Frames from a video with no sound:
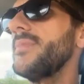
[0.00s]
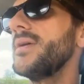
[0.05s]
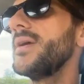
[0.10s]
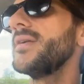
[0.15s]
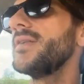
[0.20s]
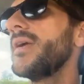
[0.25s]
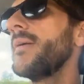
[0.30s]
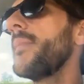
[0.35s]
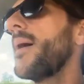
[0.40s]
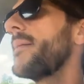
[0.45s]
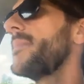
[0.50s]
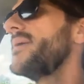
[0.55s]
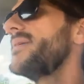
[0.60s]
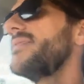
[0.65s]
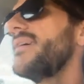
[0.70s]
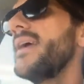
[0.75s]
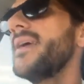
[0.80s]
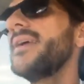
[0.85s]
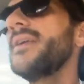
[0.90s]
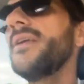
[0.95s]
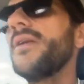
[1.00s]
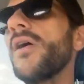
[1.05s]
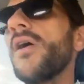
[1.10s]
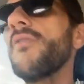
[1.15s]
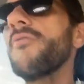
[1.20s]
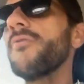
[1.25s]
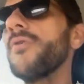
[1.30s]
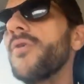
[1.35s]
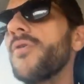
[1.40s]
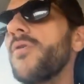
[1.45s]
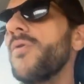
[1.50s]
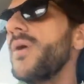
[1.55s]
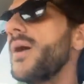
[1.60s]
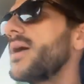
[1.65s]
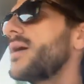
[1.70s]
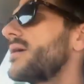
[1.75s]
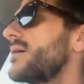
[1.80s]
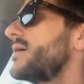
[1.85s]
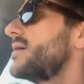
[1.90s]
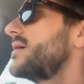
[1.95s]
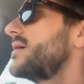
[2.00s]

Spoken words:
because they might be taking it off real quick.